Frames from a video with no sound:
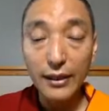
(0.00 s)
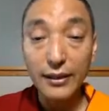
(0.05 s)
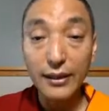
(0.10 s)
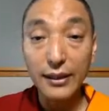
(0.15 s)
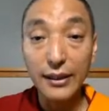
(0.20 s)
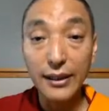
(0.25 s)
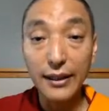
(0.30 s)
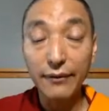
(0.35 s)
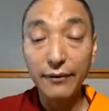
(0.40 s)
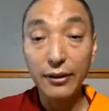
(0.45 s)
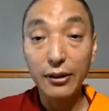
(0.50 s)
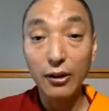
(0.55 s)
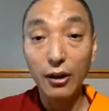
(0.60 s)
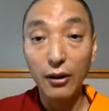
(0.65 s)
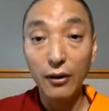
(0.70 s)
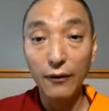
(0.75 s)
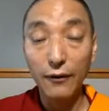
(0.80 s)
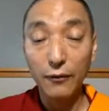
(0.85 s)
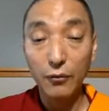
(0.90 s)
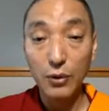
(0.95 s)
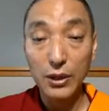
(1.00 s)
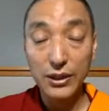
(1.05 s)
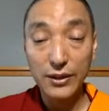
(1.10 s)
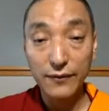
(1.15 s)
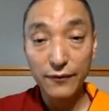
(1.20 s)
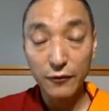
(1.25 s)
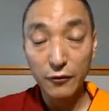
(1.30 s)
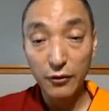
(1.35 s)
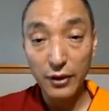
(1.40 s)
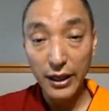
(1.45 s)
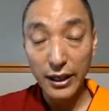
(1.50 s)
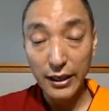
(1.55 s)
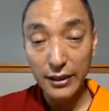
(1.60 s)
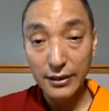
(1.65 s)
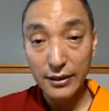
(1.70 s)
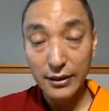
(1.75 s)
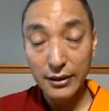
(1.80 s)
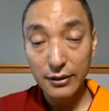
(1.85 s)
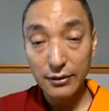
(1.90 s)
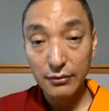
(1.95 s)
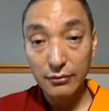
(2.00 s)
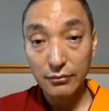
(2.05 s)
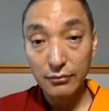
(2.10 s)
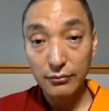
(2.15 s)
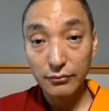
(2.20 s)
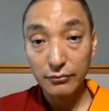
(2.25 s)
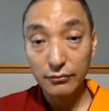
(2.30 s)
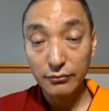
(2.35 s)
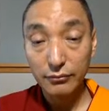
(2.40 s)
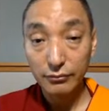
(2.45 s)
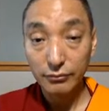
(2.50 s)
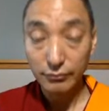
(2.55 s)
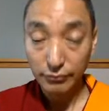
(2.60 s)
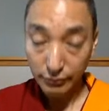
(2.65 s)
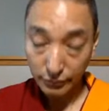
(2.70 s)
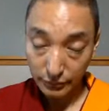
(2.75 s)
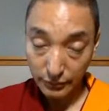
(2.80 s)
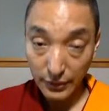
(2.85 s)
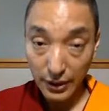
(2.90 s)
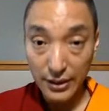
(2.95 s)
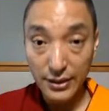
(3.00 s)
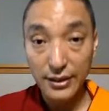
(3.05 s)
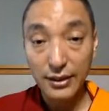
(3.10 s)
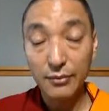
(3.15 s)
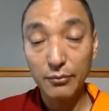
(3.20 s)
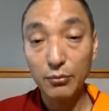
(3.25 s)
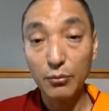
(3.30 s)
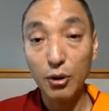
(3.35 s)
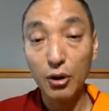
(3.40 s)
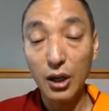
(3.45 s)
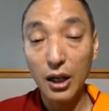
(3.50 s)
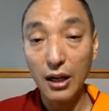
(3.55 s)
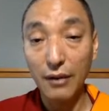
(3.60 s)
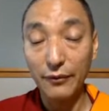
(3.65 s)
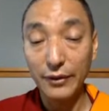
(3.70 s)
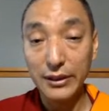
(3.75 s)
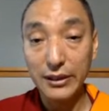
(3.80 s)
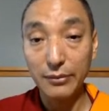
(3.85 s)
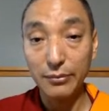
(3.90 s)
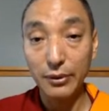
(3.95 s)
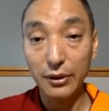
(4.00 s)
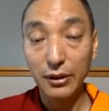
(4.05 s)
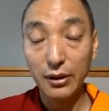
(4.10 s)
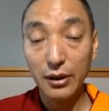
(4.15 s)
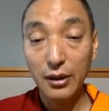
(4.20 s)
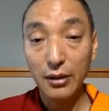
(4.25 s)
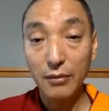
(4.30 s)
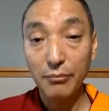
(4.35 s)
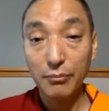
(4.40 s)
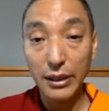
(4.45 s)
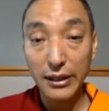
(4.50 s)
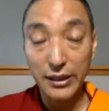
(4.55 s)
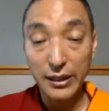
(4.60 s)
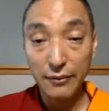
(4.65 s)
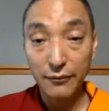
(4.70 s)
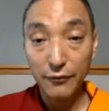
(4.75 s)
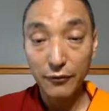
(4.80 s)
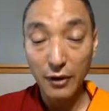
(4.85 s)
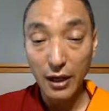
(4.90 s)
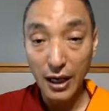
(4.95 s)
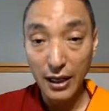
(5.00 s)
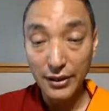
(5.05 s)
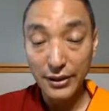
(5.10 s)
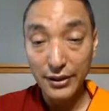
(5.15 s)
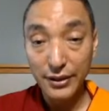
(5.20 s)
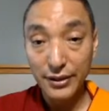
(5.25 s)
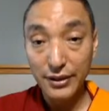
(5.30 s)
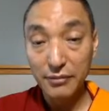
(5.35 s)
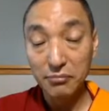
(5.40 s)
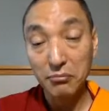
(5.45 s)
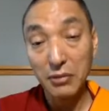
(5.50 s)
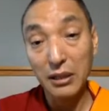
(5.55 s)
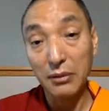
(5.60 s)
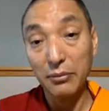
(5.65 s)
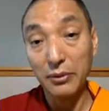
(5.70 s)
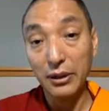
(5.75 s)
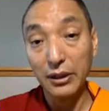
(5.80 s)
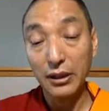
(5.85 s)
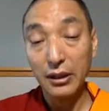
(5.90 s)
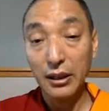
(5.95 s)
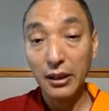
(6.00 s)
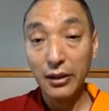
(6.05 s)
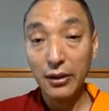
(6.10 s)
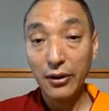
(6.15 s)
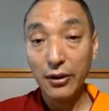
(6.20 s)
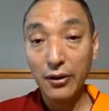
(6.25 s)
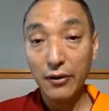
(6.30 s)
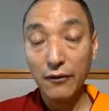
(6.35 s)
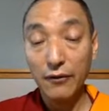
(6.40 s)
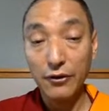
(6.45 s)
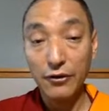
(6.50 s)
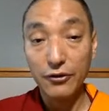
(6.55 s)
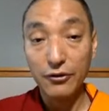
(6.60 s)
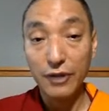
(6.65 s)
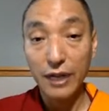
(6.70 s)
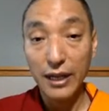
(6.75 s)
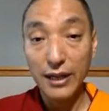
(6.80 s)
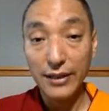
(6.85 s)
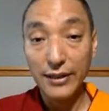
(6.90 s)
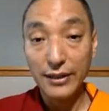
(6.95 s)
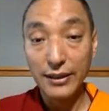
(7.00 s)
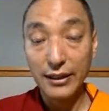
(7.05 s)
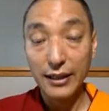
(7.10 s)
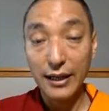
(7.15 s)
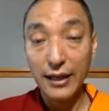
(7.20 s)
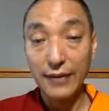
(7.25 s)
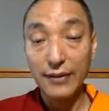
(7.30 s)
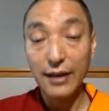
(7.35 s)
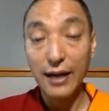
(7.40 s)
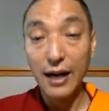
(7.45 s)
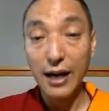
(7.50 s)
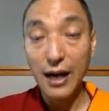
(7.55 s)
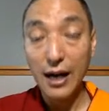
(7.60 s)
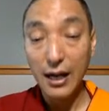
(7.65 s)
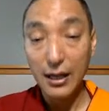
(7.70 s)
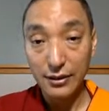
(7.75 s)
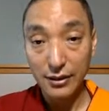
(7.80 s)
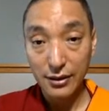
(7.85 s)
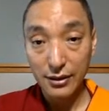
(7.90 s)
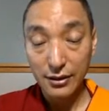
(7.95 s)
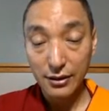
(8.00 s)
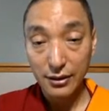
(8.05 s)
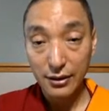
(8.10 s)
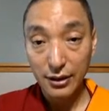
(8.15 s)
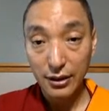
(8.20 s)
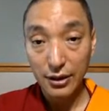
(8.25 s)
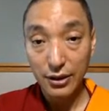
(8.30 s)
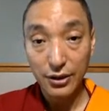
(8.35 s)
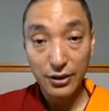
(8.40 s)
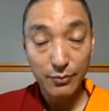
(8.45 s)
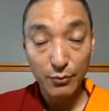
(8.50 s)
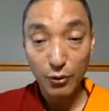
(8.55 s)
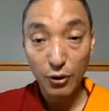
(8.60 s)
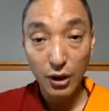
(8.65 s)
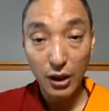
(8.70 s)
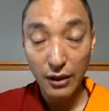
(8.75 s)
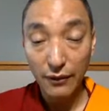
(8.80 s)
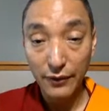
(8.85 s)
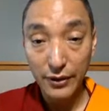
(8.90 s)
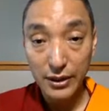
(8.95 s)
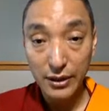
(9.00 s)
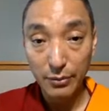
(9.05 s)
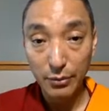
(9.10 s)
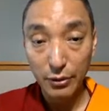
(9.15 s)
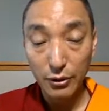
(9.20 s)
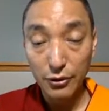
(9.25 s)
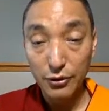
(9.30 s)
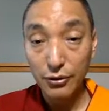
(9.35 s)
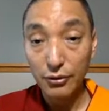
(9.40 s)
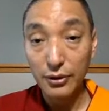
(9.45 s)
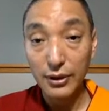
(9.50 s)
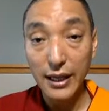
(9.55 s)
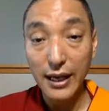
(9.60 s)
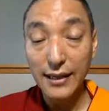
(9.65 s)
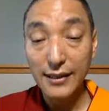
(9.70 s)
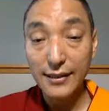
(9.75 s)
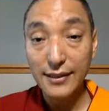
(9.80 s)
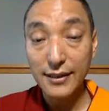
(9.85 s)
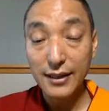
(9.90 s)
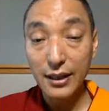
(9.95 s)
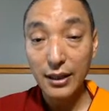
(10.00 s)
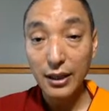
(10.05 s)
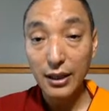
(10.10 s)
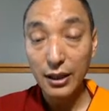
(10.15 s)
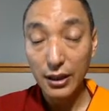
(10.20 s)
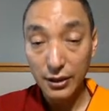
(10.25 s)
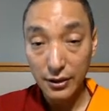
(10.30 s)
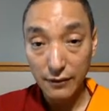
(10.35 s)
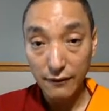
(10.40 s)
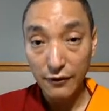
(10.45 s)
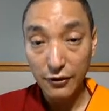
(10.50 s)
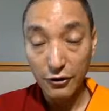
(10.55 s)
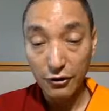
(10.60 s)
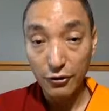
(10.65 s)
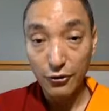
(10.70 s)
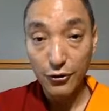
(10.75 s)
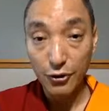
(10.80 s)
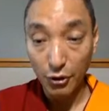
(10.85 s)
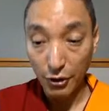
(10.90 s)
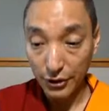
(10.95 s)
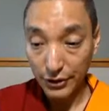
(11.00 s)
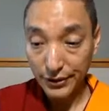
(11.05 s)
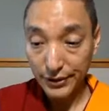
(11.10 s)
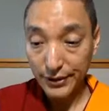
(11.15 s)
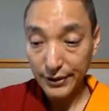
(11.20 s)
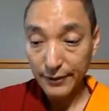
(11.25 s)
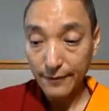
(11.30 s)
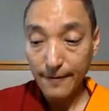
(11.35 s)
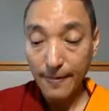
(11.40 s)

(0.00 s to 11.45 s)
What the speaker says: level of one's forehead is more comfortable. But for others, maybe visualizing at the heart is more comfortable. So that's individual choice.